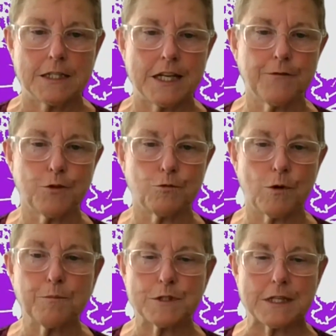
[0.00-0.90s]
David
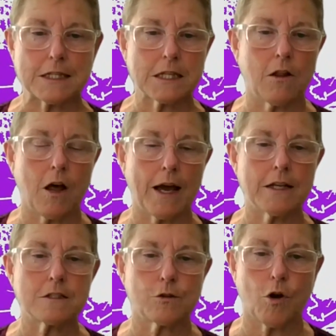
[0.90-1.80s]
represents
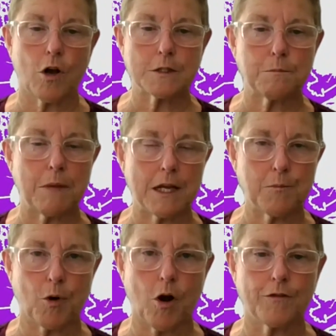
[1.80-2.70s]
clients across
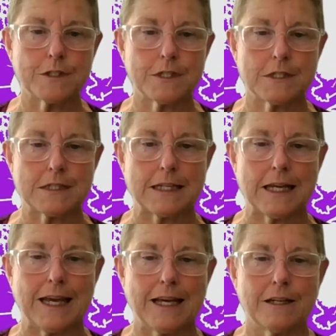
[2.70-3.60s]
many provinces in
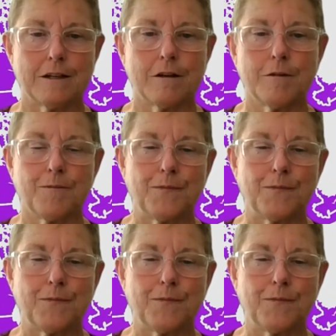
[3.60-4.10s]
Canada.